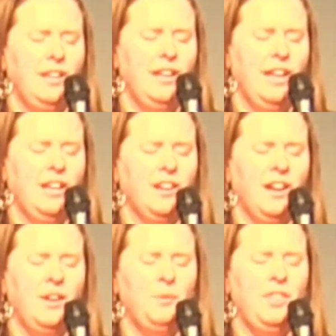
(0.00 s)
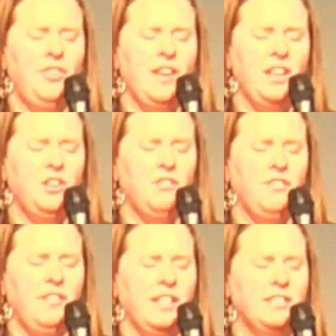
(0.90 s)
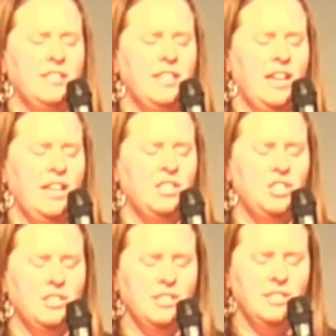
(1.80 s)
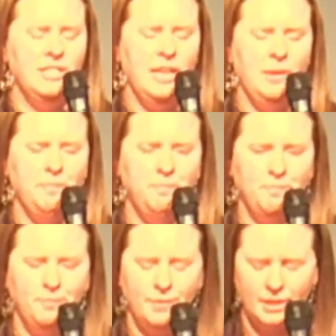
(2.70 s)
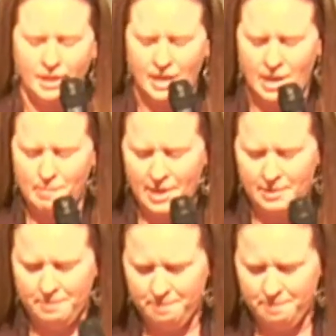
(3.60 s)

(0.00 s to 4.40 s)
And God, we thank you for that today. In Jesus' name, amen.